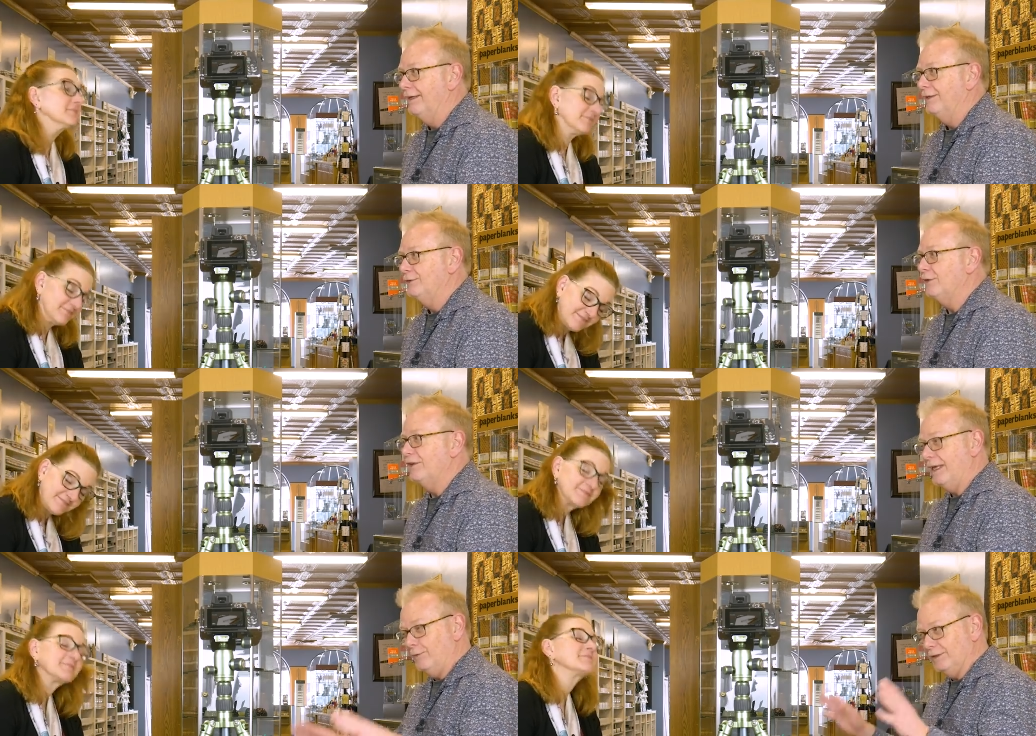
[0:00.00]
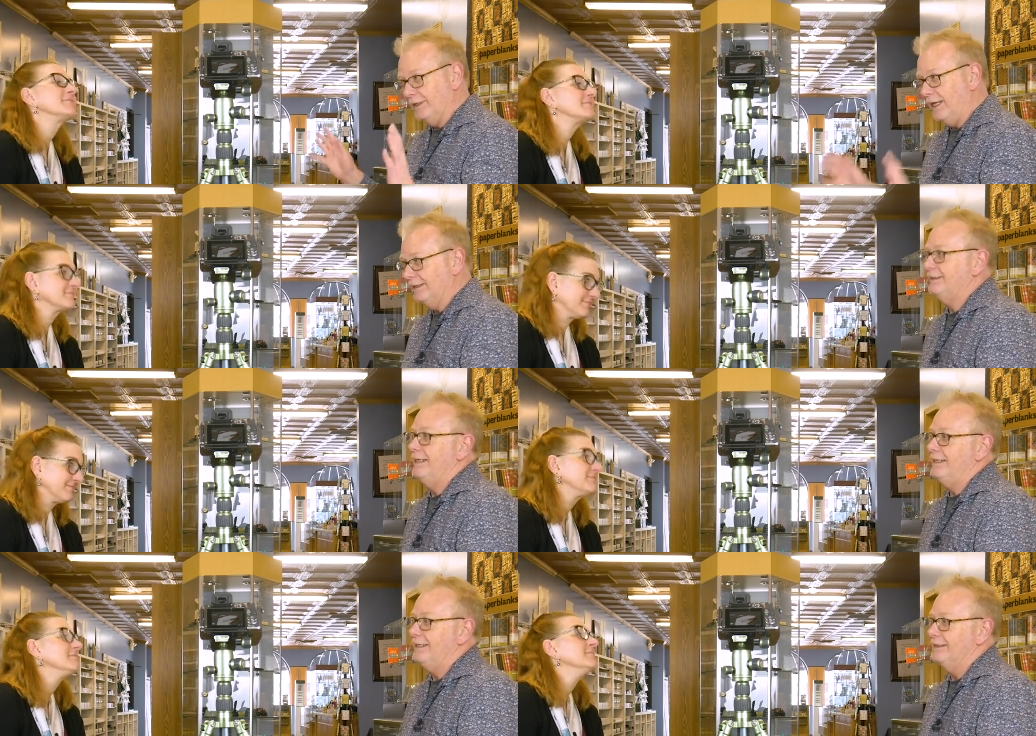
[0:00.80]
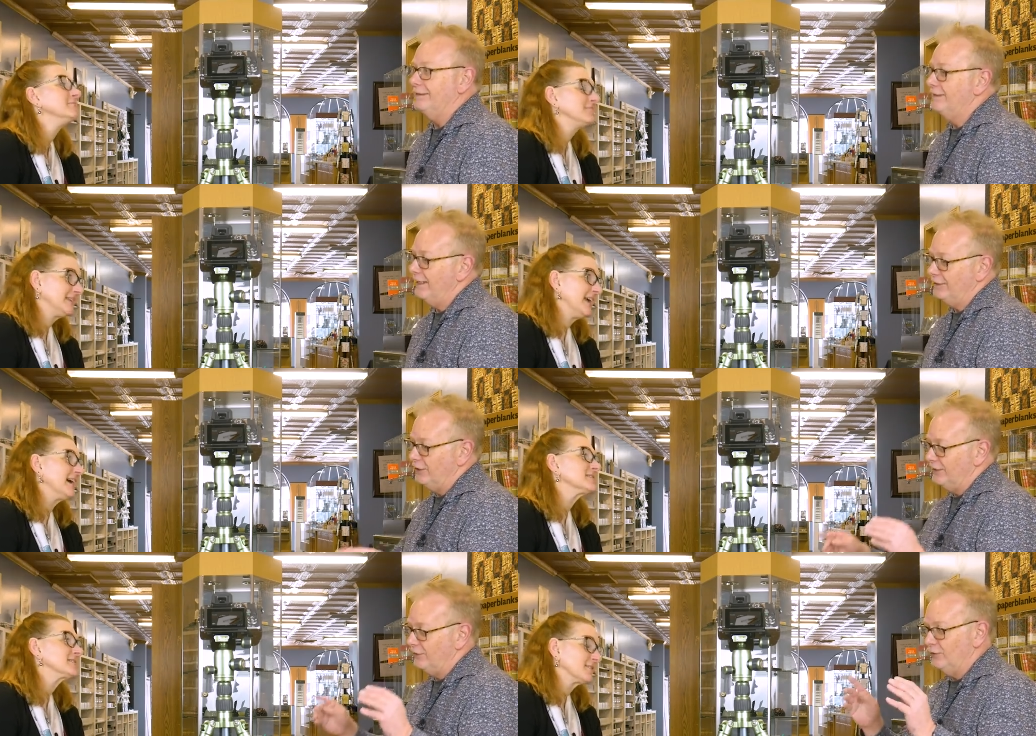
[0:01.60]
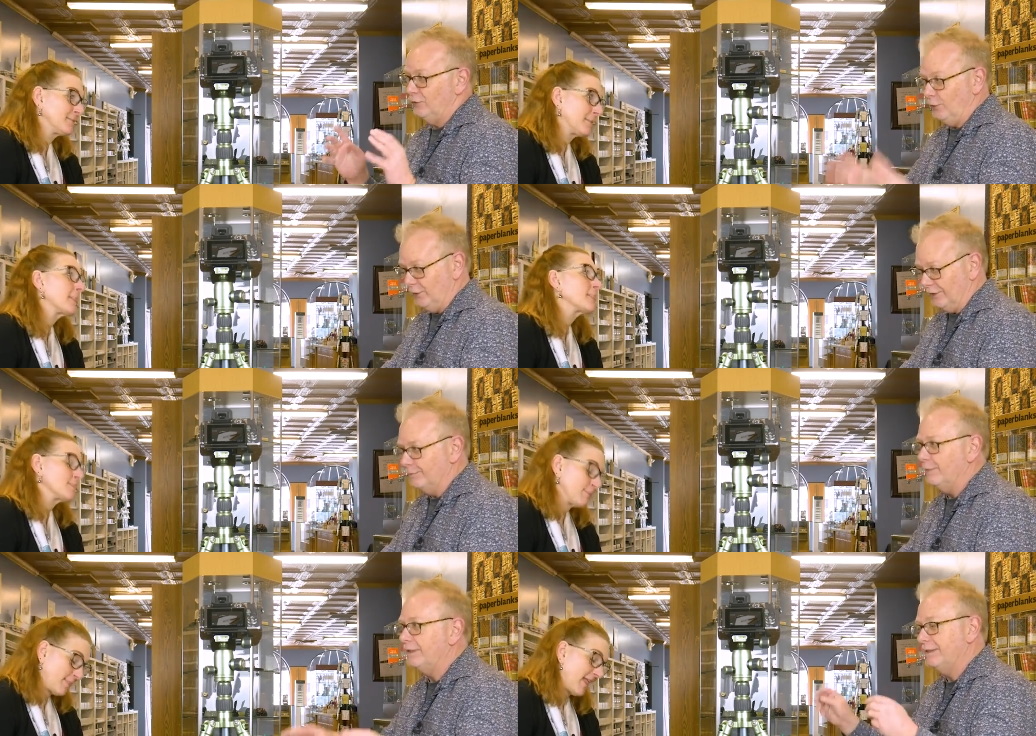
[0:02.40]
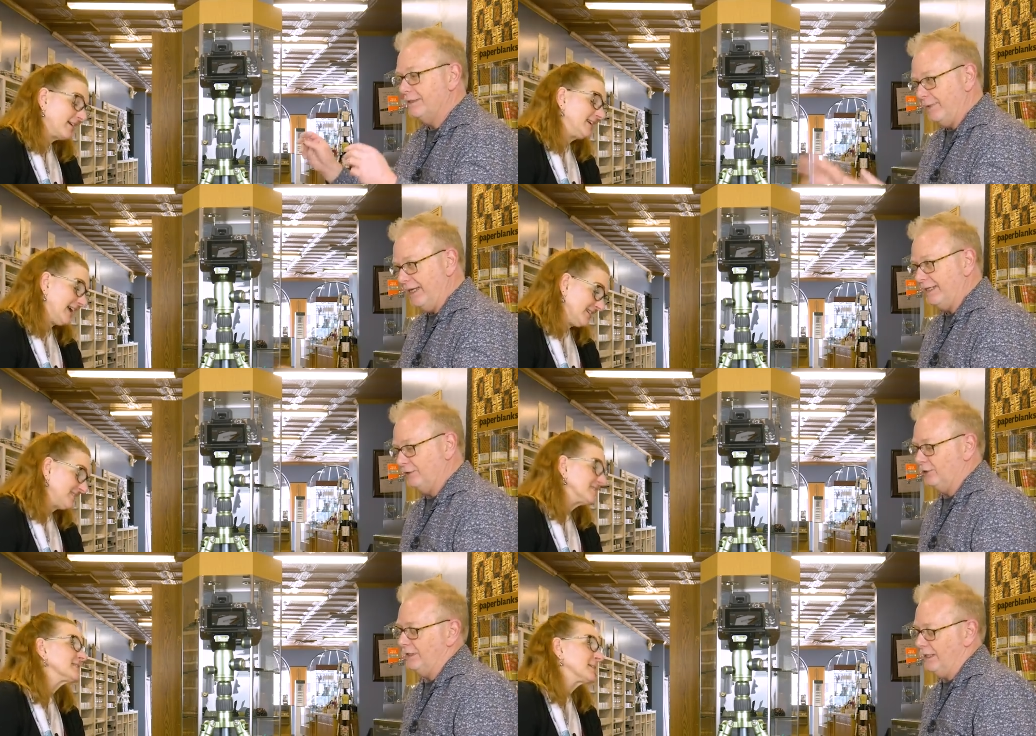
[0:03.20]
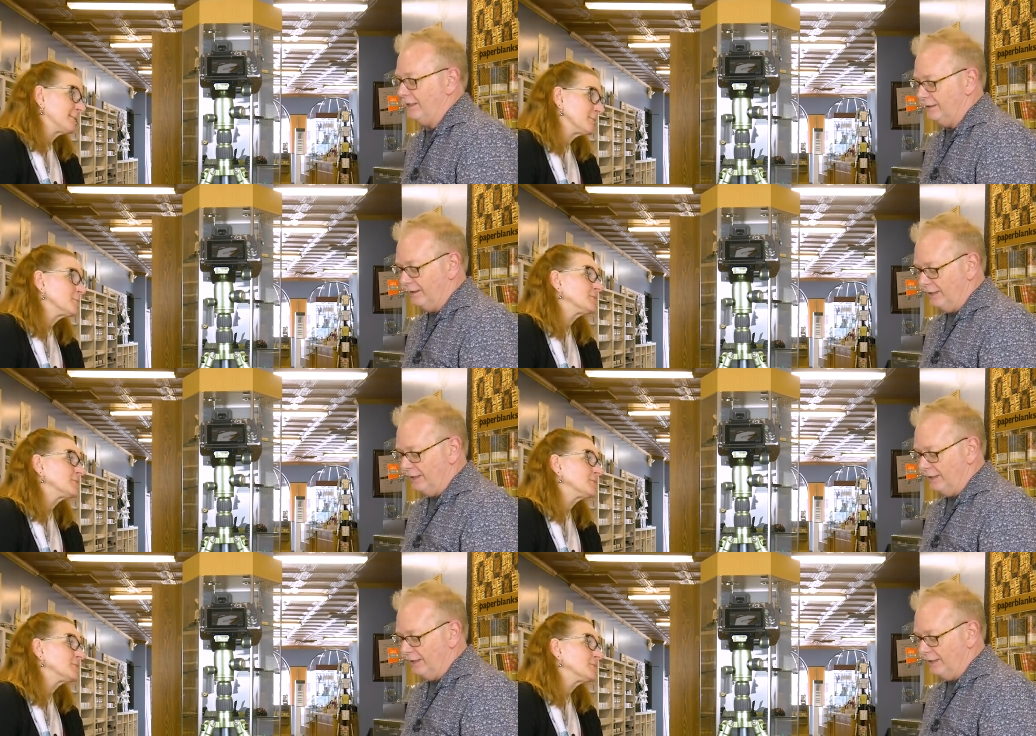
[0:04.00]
Speaker 1: So that was a lot to take in, not yes. just Susan, but the pens yes. she had.